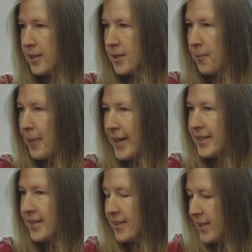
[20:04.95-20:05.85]
It's a
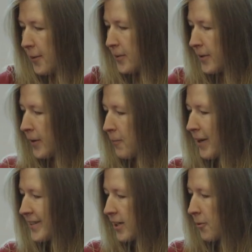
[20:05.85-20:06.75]
basic step,
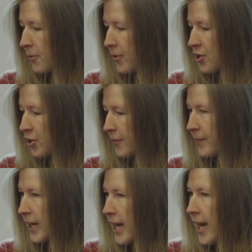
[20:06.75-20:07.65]
basic operation.
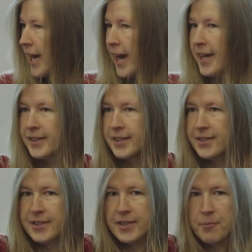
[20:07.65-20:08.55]
And
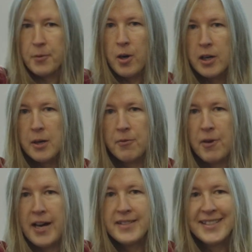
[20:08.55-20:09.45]
this program
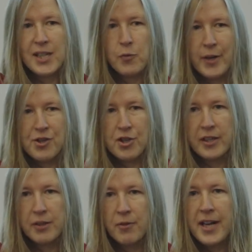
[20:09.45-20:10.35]
runs
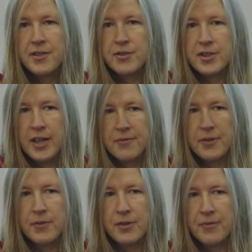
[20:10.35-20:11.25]
sequentially, right? You start
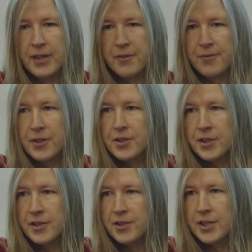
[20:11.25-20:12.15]
from the very
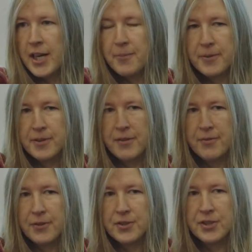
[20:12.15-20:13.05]
first step, the
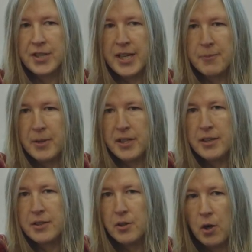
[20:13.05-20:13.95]
first statement,
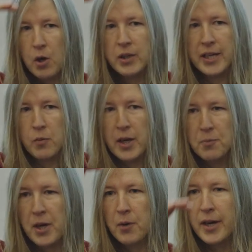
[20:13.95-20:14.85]
and you go like
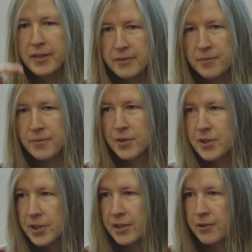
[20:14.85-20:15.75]
one by one
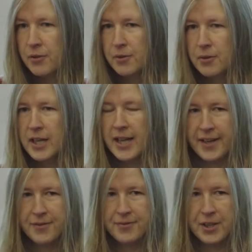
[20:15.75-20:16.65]
till you
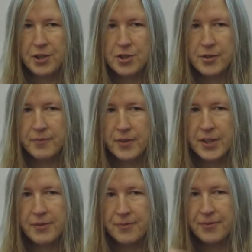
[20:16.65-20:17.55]
finish
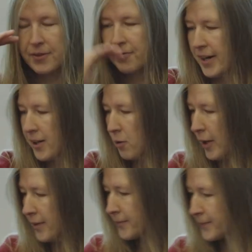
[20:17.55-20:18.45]
the final
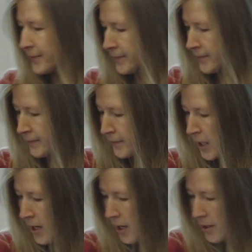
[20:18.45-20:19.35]
one.
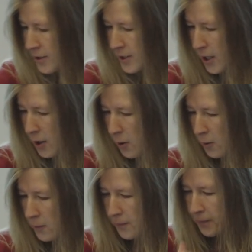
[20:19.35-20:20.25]
So